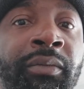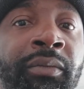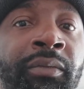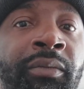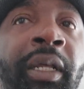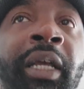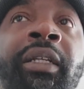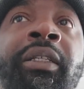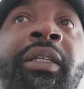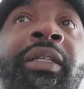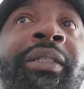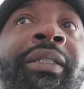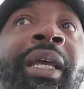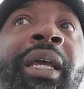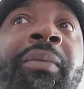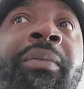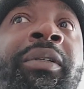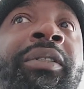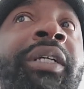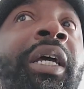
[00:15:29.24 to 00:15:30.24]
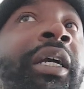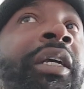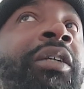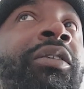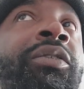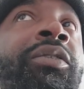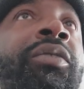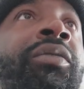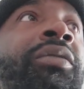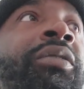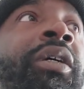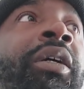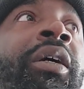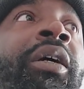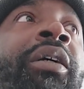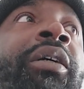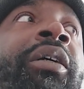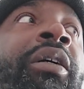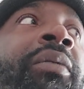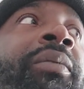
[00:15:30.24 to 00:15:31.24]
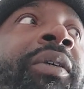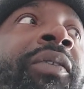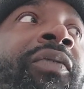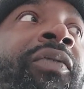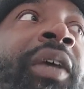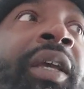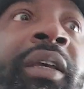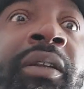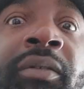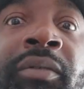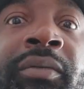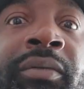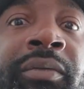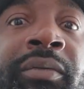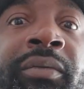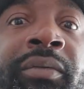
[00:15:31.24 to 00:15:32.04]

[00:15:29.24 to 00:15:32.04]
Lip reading: Like the damage I can do to her could be fatal.